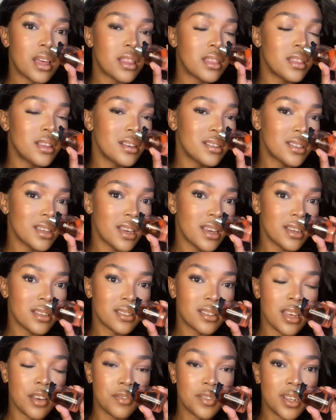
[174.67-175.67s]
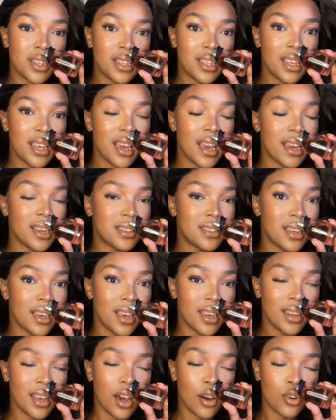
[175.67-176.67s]
This is definitely a
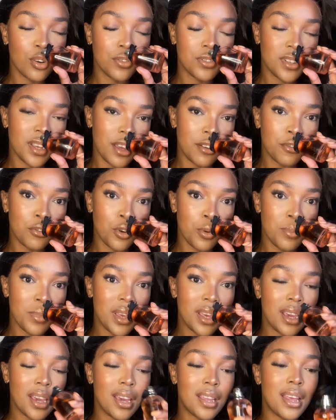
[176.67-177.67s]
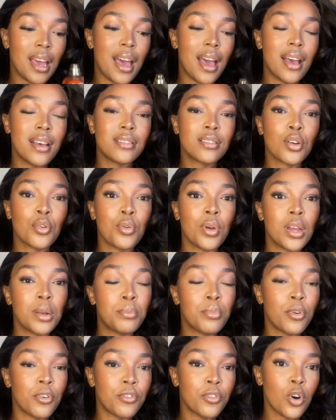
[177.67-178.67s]
10 out of 10 for me. It has great
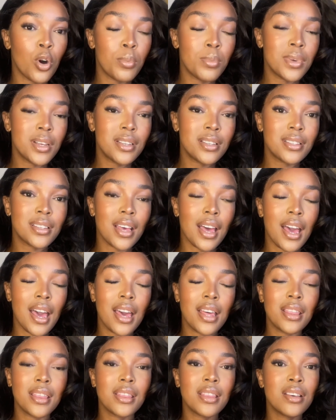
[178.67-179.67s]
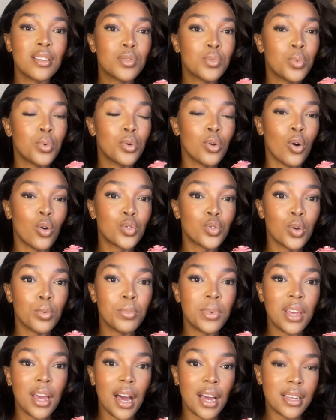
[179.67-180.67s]
performance and this would also
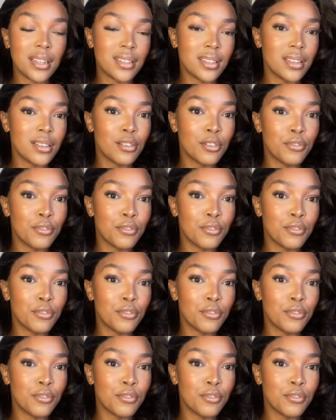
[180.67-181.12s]
be ideal